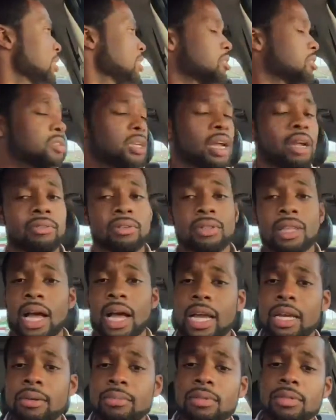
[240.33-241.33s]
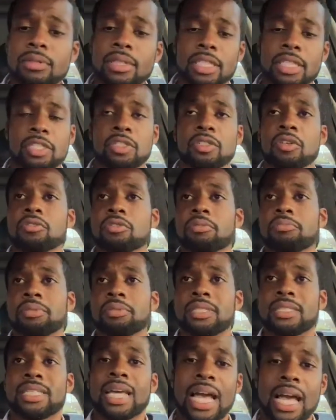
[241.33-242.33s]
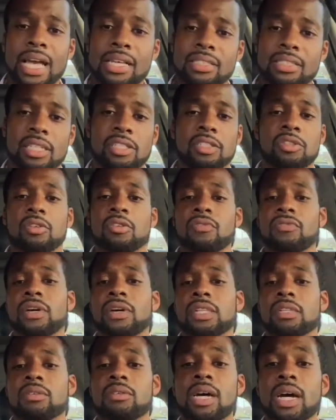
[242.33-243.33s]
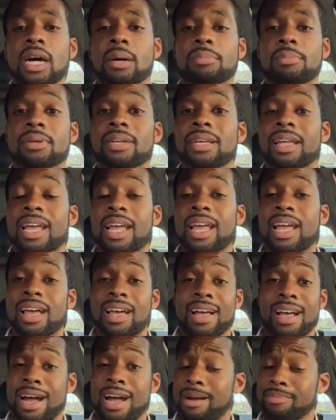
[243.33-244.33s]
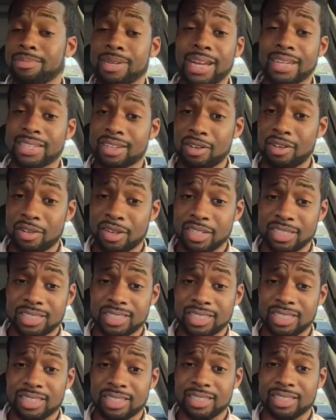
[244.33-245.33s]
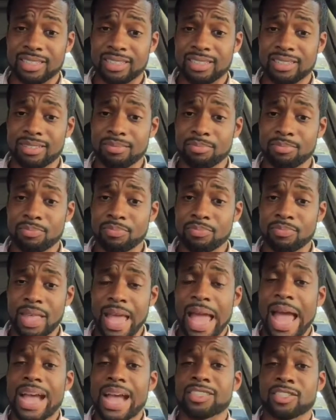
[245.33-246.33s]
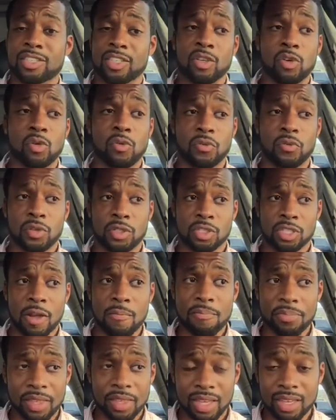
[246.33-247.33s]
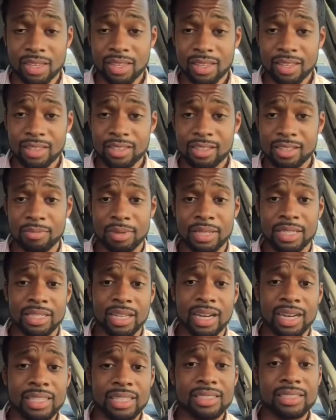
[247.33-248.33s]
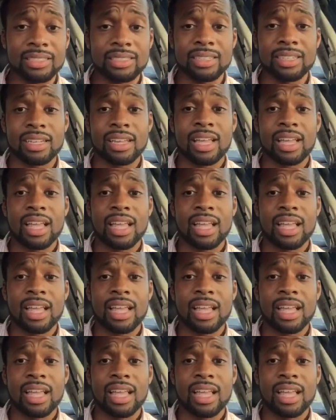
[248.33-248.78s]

that you're not reliable, that you don't complete tasks, that you don't follow up, I'm not going to ask you for something to be done.